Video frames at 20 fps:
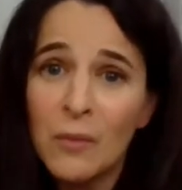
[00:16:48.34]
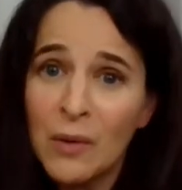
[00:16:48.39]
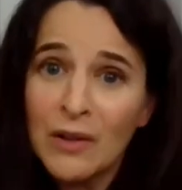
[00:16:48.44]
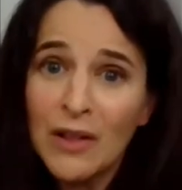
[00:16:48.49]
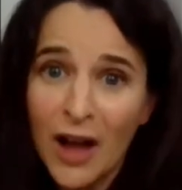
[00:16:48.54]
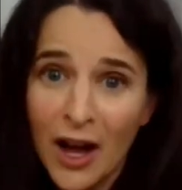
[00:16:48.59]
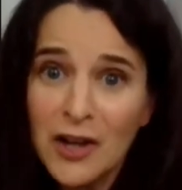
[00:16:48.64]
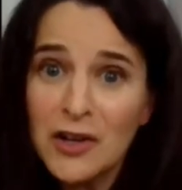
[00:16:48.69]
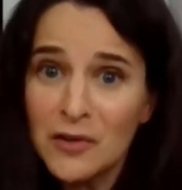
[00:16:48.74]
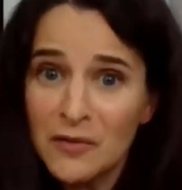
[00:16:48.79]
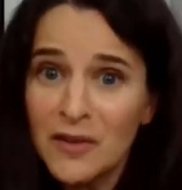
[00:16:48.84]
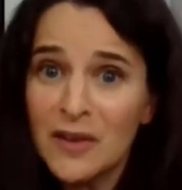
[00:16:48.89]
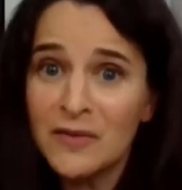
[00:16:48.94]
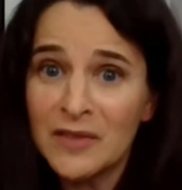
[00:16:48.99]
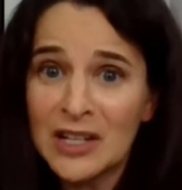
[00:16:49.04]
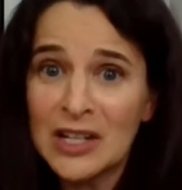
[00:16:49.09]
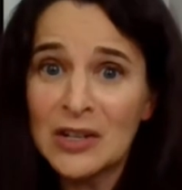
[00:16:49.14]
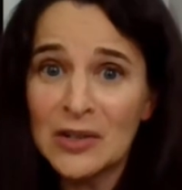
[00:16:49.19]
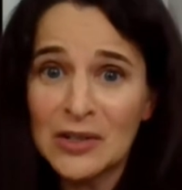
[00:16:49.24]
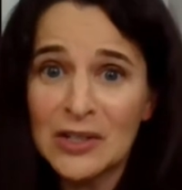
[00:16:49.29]
Well,
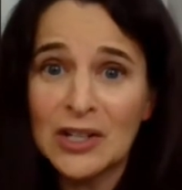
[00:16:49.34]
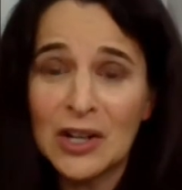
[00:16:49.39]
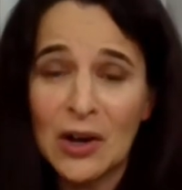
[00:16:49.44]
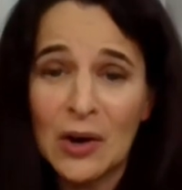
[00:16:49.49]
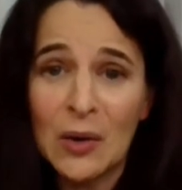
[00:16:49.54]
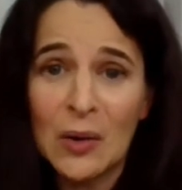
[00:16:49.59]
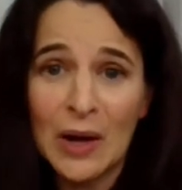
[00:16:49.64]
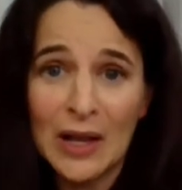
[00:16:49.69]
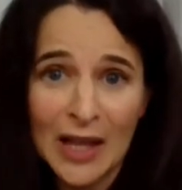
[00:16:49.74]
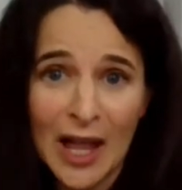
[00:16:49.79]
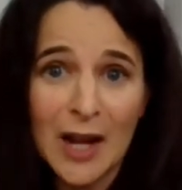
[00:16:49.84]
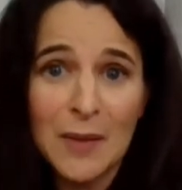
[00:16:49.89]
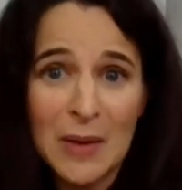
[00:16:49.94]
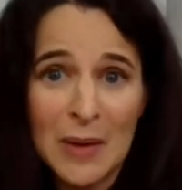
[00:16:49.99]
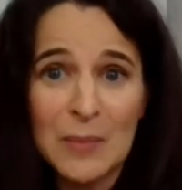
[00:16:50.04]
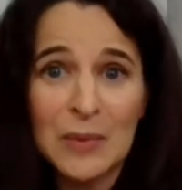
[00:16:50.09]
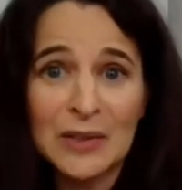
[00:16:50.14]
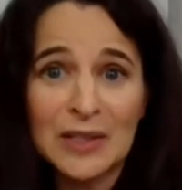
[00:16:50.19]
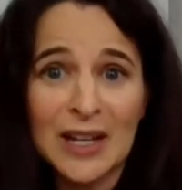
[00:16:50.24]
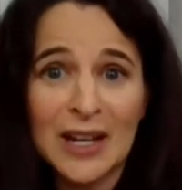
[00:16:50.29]
150 years ago, a lot of
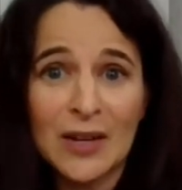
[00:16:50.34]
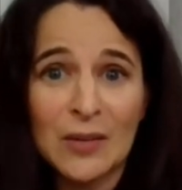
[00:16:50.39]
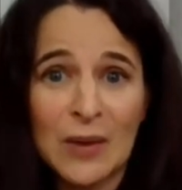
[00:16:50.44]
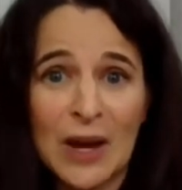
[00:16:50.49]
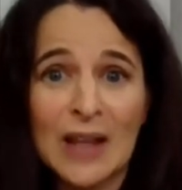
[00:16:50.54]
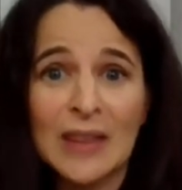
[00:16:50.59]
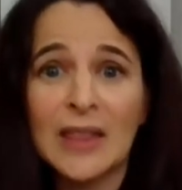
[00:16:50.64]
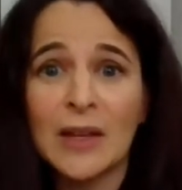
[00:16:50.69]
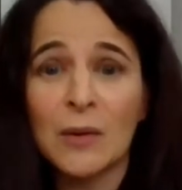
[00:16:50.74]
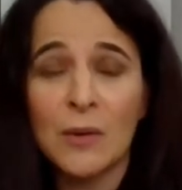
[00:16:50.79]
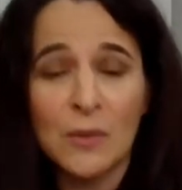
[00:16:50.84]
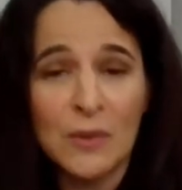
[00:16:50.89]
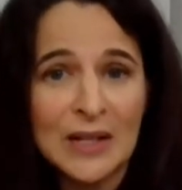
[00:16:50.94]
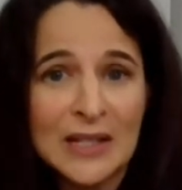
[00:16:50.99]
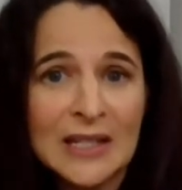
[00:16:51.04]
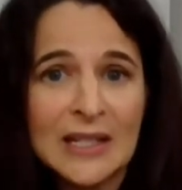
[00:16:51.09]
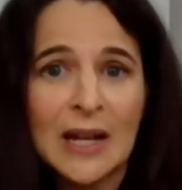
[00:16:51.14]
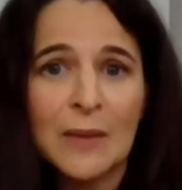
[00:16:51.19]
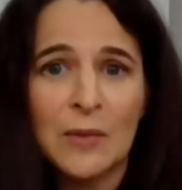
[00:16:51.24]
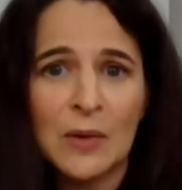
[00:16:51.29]
people did, right? They were
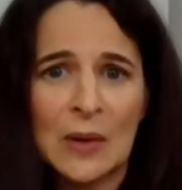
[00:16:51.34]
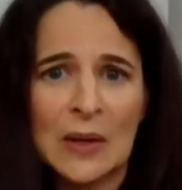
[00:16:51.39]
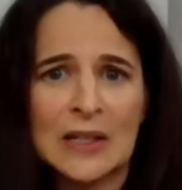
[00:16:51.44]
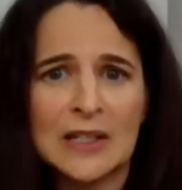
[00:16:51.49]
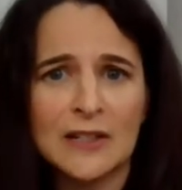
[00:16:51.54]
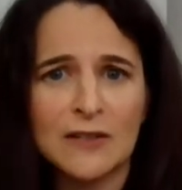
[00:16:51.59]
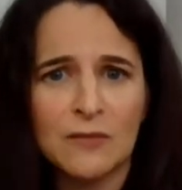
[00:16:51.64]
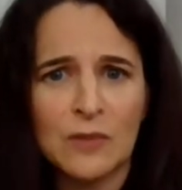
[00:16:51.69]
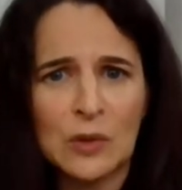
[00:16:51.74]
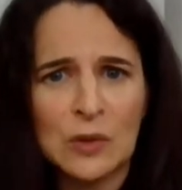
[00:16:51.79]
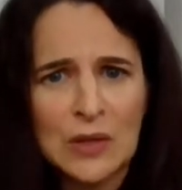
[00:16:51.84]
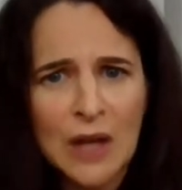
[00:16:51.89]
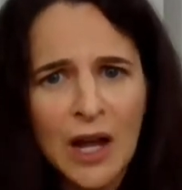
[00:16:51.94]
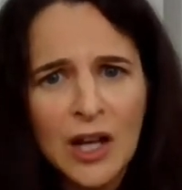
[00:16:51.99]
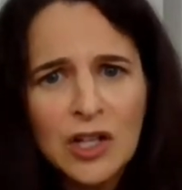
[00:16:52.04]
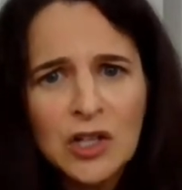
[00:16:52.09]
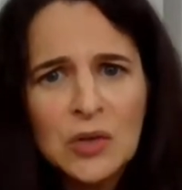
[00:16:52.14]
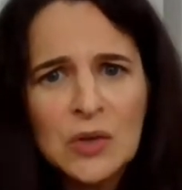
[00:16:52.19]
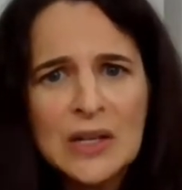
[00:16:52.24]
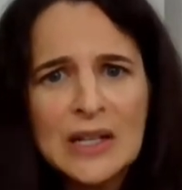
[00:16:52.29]
recent immigrants from those
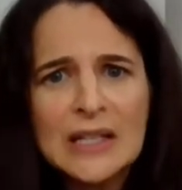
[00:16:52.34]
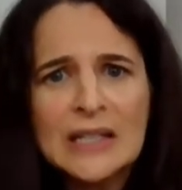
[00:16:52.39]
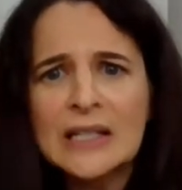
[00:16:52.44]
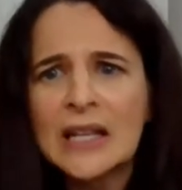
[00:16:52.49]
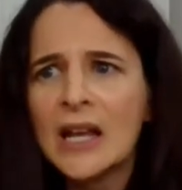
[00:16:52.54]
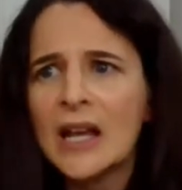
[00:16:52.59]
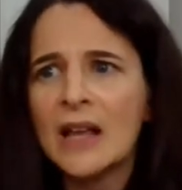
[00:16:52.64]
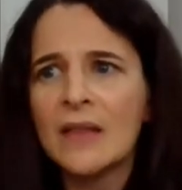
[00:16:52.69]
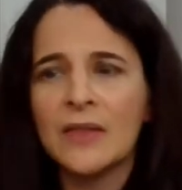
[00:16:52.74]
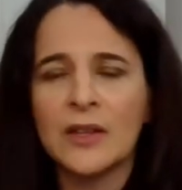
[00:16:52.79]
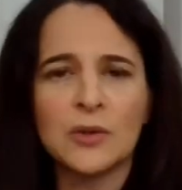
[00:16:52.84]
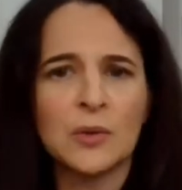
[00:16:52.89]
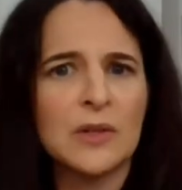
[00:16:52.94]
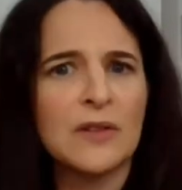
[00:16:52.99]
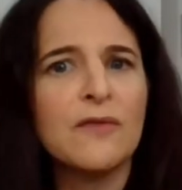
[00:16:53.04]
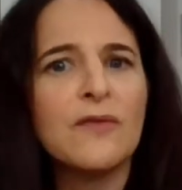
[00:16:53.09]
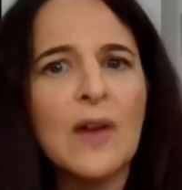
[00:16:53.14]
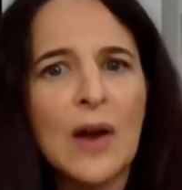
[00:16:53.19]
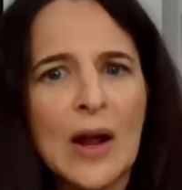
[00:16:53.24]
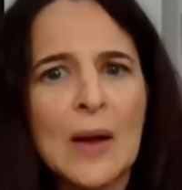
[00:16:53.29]
countries. This was a
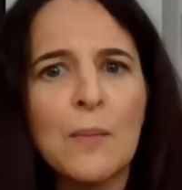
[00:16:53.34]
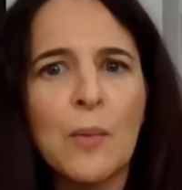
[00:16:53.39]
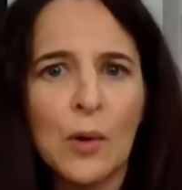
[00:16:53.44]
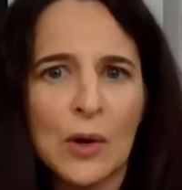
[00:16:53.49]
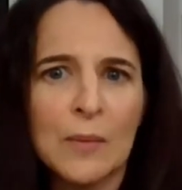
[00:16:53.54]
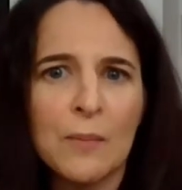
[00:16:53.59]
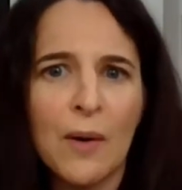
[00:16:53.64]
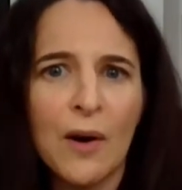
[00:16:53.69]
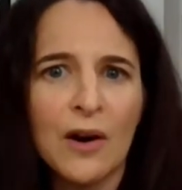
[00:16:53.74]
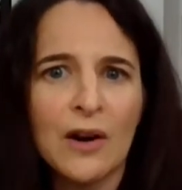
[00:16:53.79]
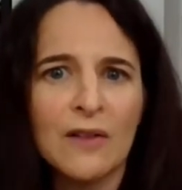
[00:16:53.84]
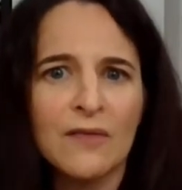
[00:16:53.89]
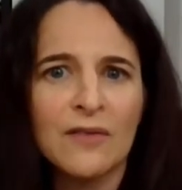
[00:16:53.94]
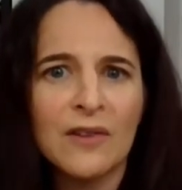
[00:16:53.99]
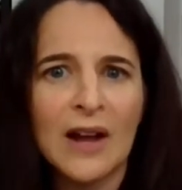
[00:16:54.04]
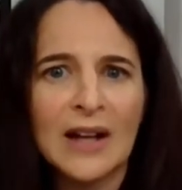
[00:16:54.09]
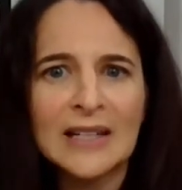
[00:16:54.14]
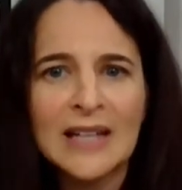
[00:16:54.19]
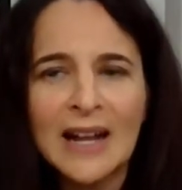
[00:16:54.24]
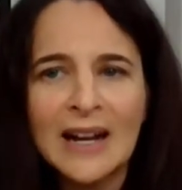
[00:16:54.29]
very important part of their
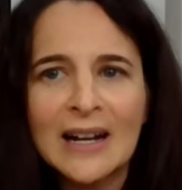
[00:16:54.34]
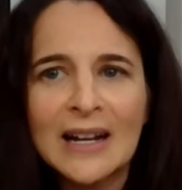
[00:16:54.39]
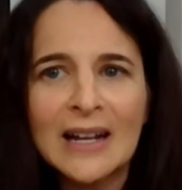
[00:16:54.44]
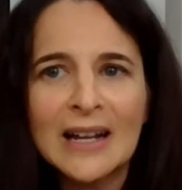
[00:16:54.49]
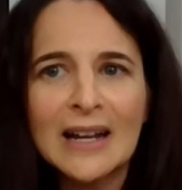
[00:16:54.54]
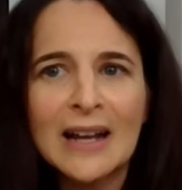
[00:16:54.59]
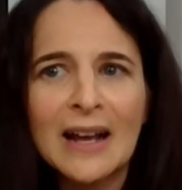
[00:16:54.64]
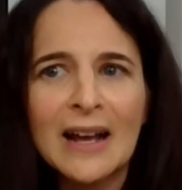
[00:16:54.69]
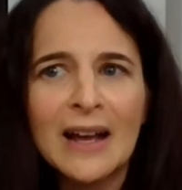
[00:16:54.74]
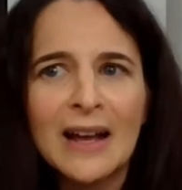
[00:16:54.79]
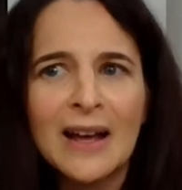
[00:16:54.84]
identity.